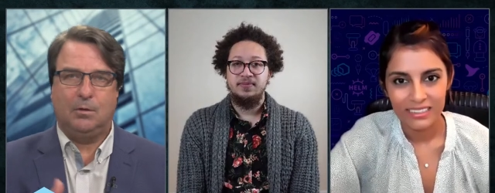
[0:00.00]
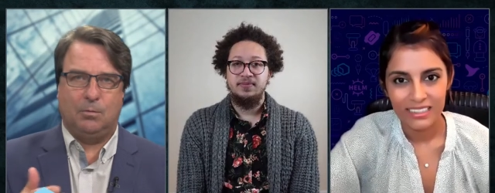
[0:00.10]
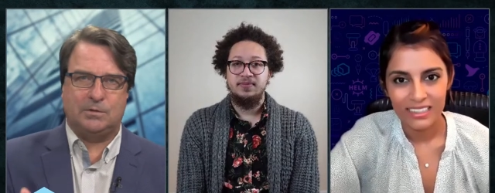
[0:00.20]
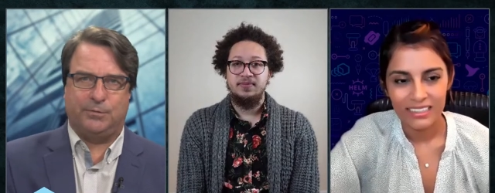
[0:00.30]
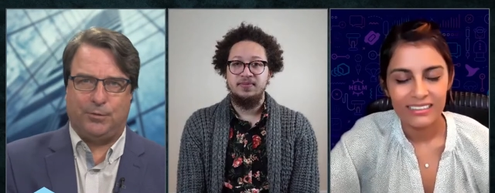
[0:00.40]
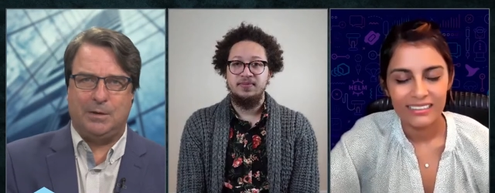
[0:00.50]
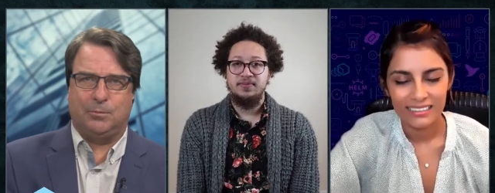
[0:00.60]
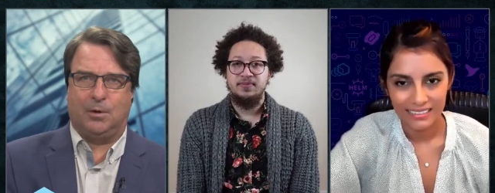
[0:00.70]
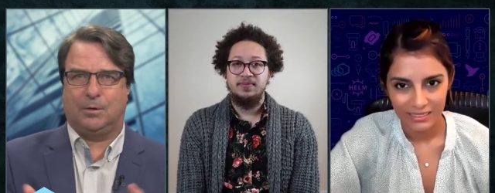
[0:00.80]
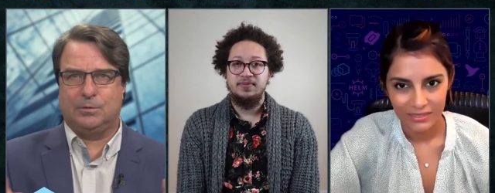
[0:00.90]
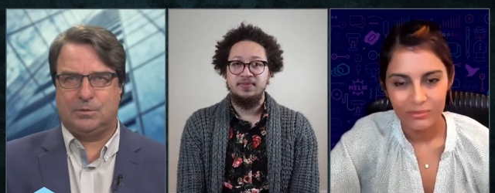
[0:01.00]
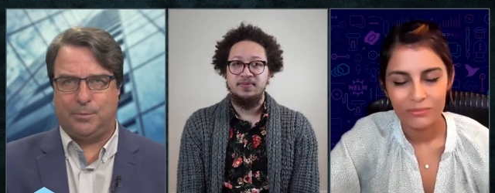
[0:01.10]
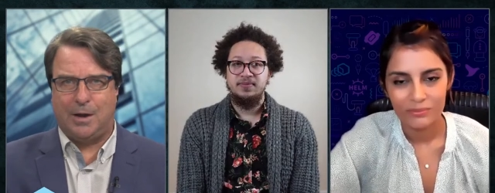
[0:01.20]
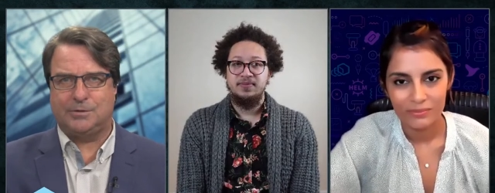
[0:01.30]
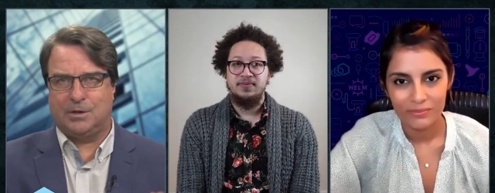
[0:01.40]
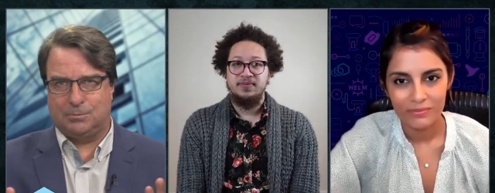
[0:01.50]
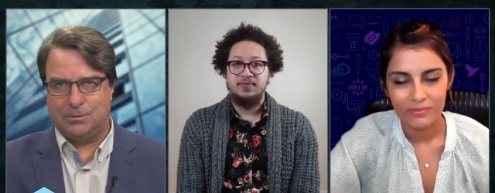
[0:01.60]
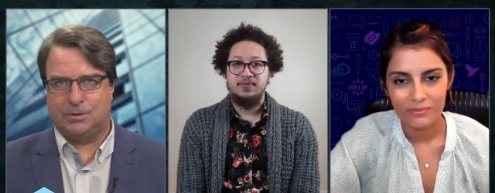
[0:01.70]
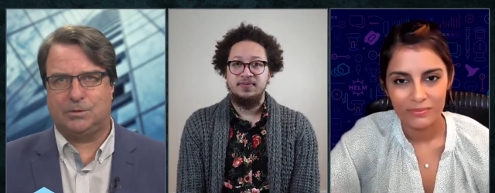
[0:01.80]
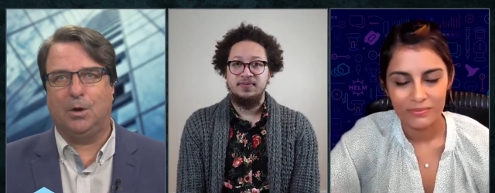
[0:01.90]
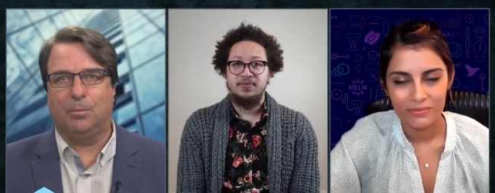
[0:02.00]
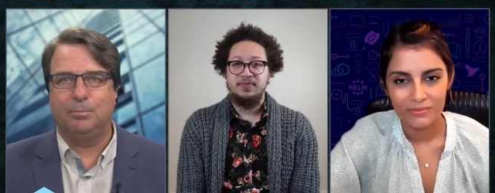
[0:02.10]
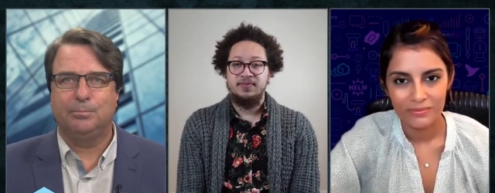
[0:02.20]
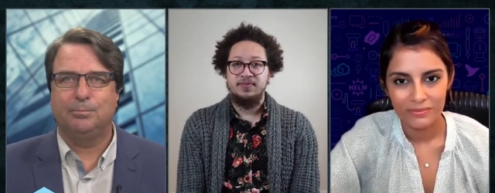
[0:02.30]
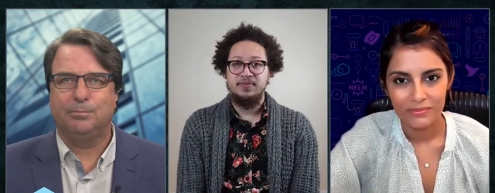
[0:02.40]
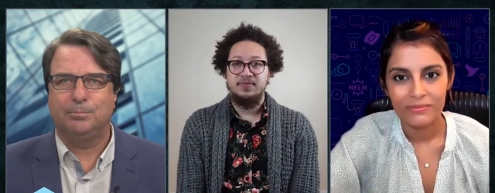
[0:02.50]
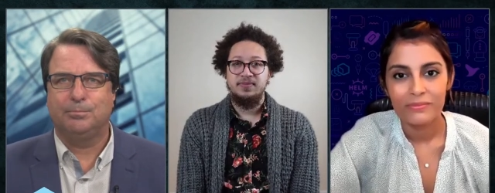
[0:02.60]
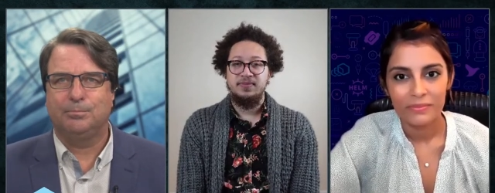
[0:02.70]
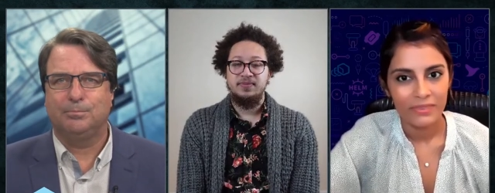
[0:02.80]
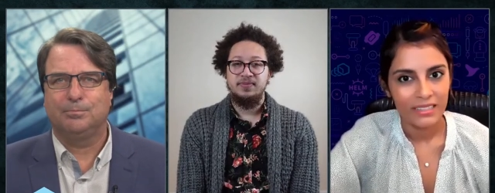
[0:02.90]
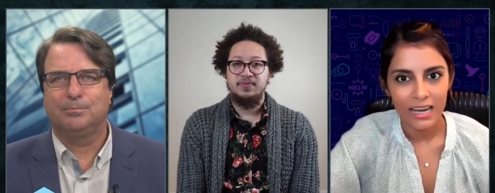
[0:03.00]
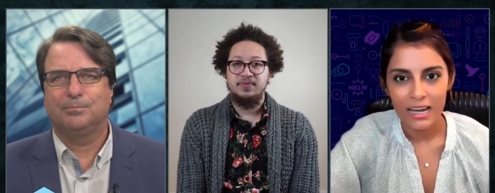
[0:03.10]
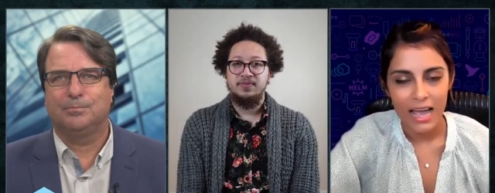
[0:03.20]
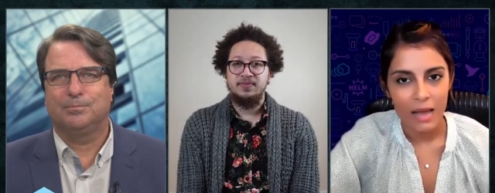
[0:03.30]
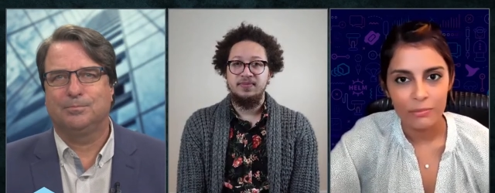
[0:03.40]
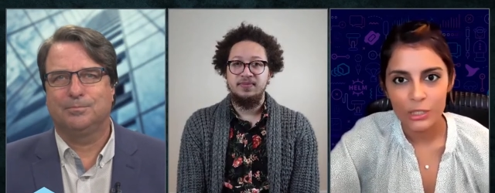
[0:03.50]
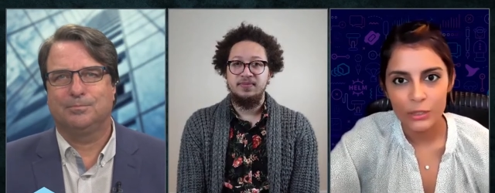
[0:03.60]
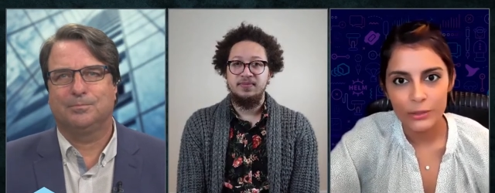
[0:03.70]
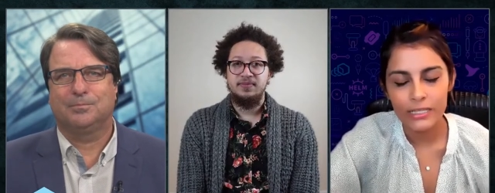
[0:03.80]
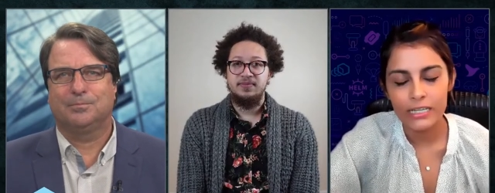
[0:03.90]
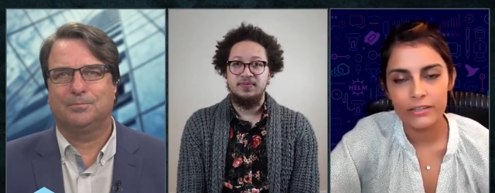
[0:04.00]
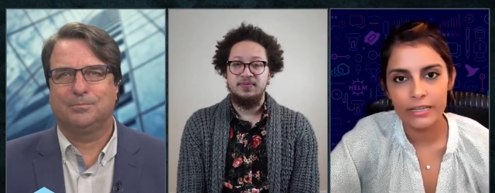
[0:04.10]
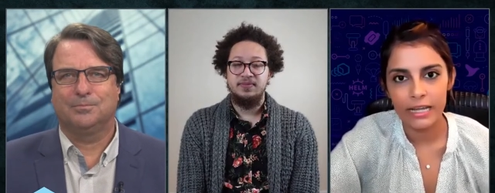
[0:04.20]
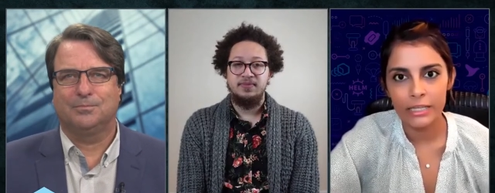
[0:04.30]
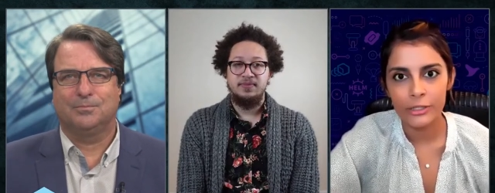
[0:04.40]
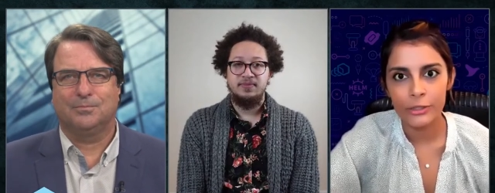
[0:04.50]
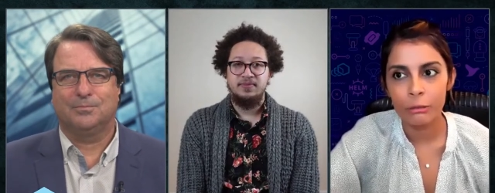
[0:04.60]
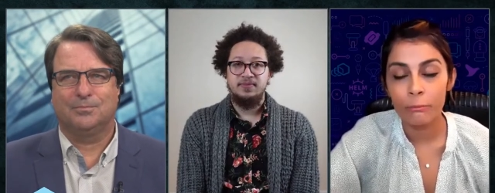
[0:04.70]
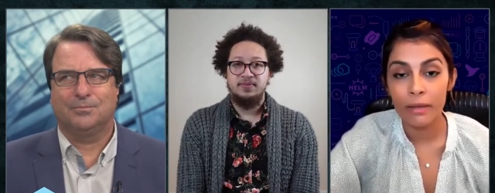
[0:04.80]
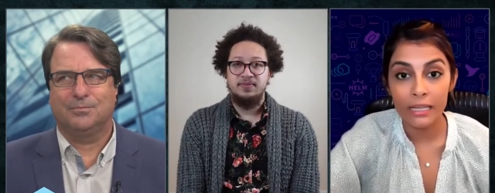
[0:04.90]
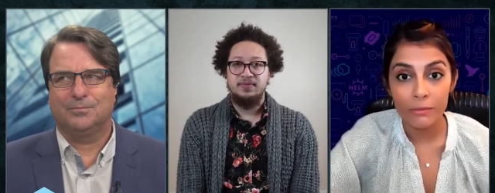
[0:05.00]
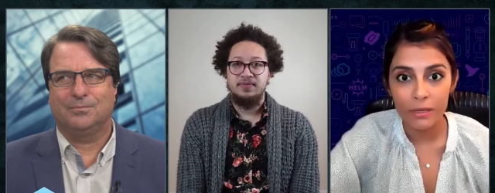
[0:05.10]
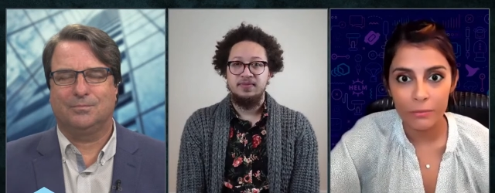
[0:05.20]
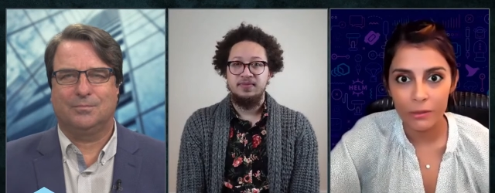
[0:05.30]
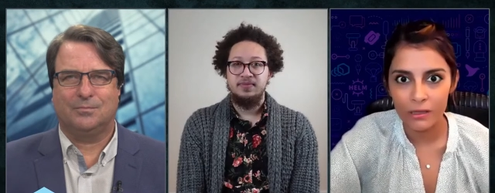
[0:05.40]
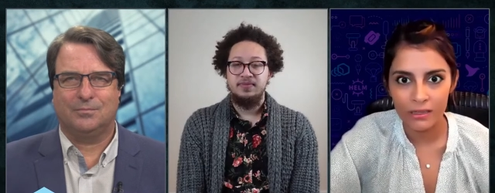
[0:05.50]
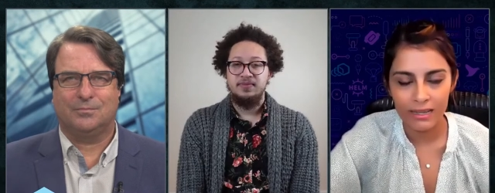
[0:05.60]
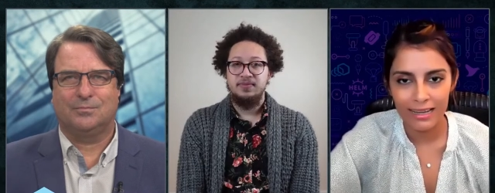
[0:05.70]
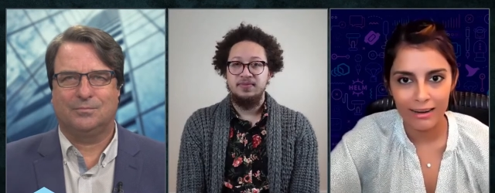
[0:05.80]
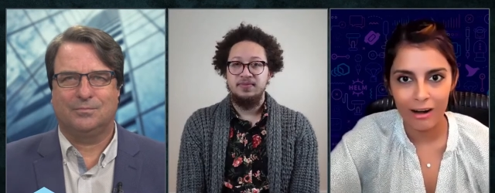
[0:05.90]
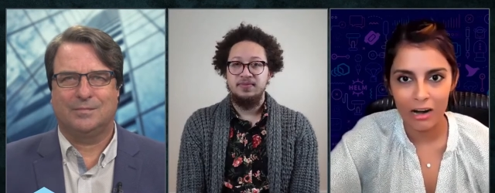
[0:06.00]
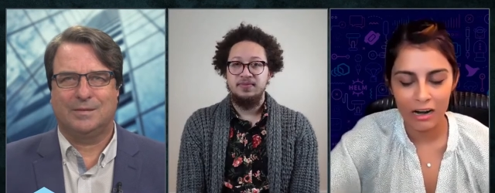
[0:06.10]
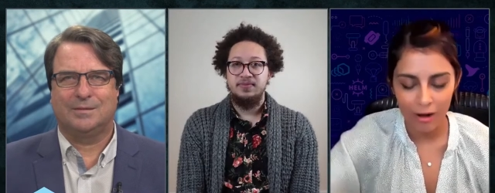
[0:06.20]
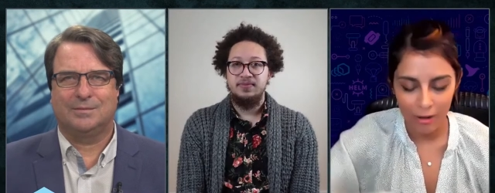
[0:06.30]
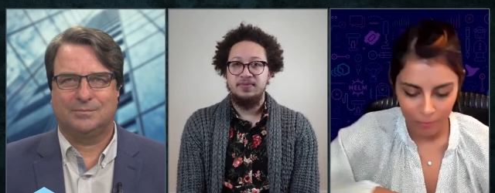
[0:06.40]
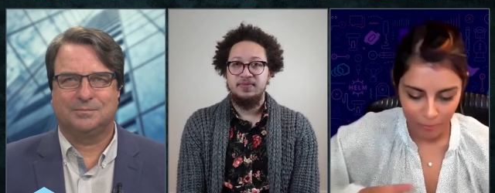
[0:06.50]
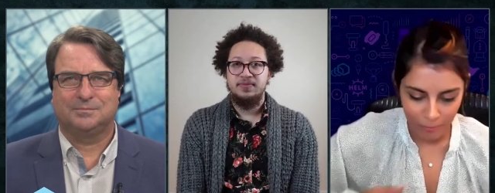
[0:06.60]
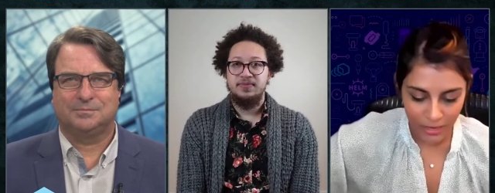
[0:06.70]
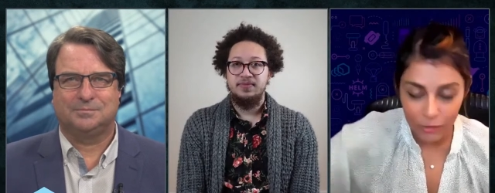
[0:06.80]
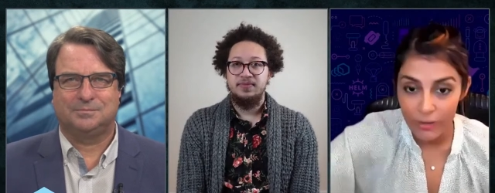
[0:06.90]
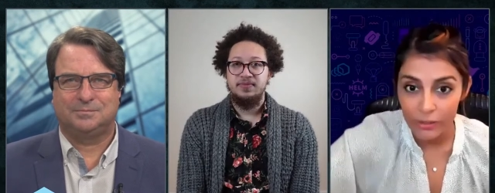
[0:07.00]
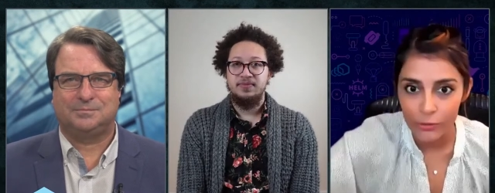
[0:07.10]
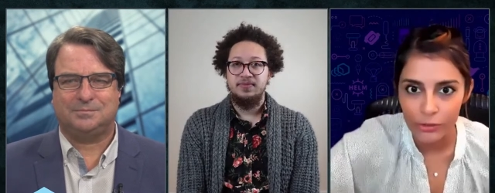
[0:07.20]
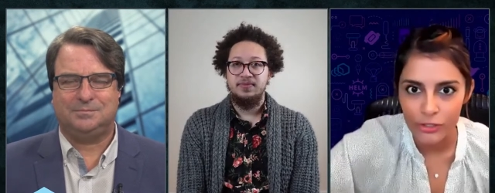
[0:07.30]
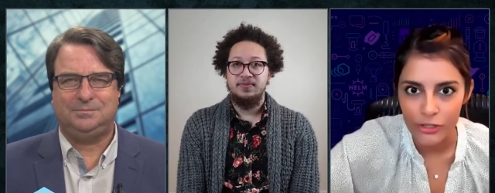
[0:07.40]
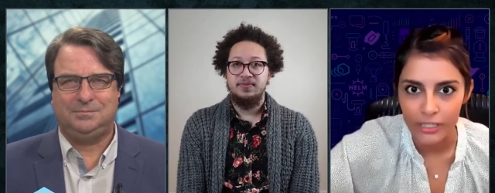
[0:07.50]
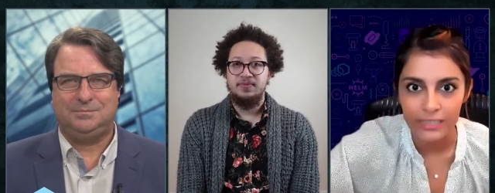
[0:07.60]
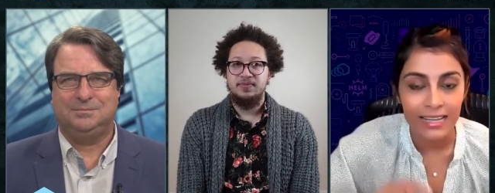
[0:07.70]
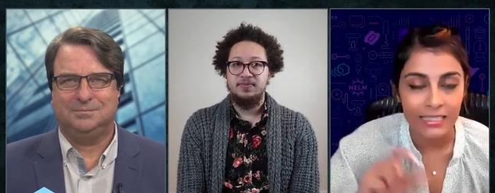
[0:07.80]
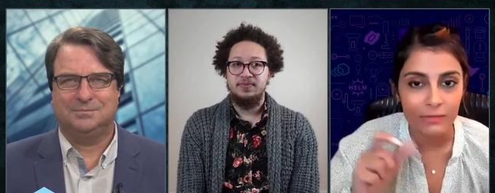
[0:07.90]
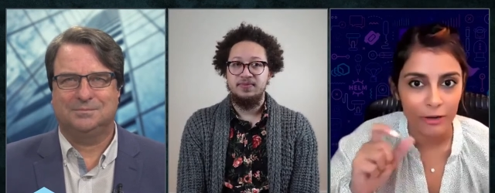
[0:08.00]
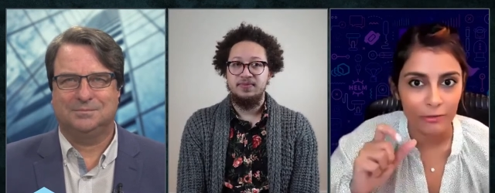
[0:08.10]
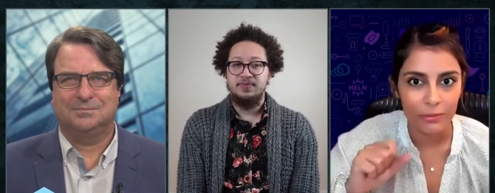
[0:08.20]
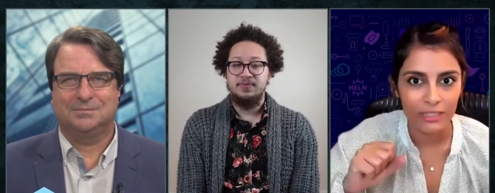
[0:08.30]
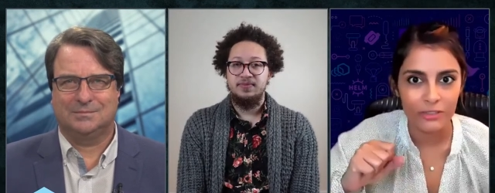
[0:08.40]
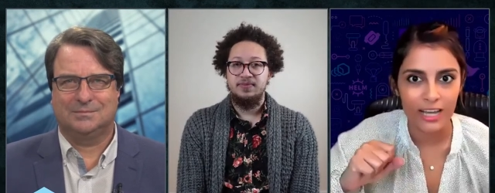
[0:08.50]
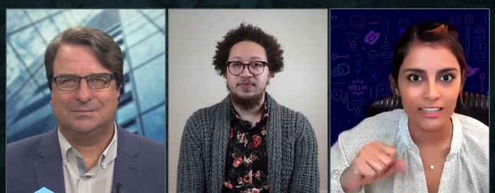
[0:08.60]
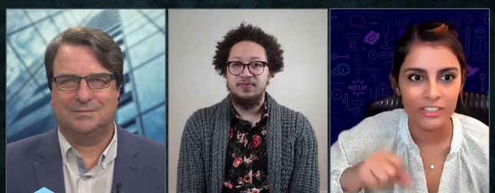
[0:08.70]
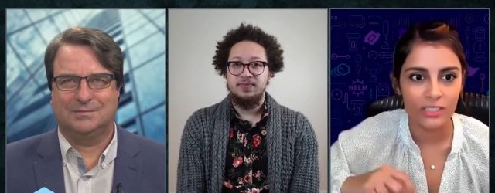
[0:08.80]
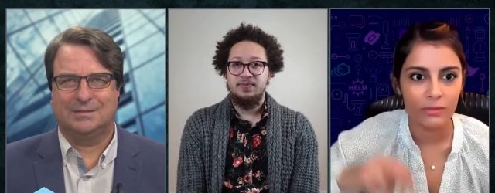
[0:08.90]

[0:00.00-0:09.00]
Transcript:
Speaker 1: what's the framework? What's the process? What's the scope?
Speaker 2: Yeah, absolutely agree. And you know, many people are, are midway through the journey. That's one of the big challenges.